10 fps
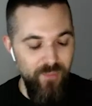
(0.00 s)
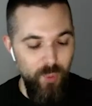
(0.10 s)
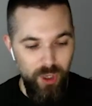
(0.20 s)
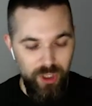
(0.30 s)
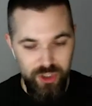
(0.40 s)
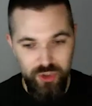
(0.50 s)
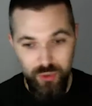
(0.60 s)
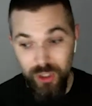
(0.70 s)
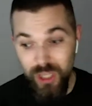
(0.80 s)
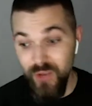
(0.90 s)
would have more
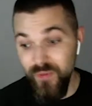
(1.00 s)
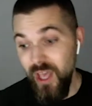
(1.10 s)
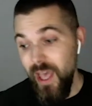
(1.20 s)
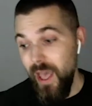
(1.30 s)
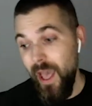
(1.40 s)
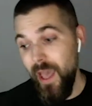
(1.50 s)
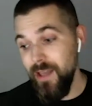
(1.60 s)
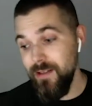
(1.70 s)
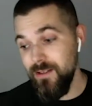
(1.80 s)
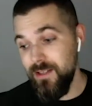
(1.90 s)
control of,
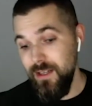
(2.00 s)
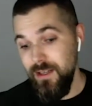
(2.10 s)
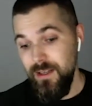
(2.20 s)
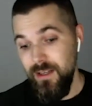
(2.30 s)
and